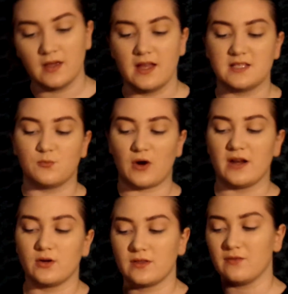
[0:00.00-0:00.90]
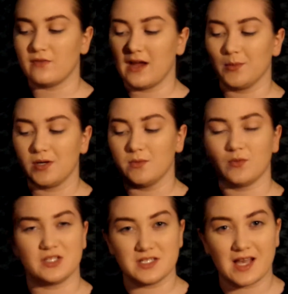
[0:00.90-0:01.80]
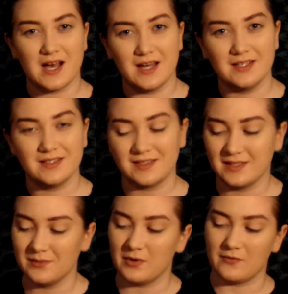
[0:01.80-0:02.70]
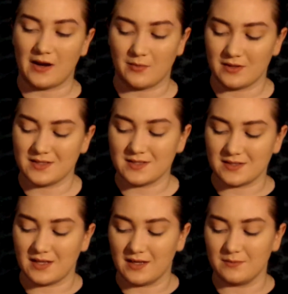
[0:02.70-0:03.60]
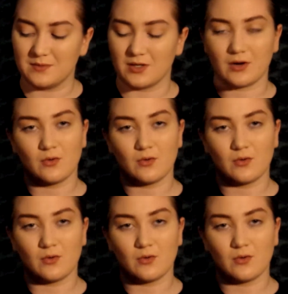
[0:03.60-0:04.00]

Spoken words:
it's brighter than Vibrant, which is odd, but Vibrant's the dark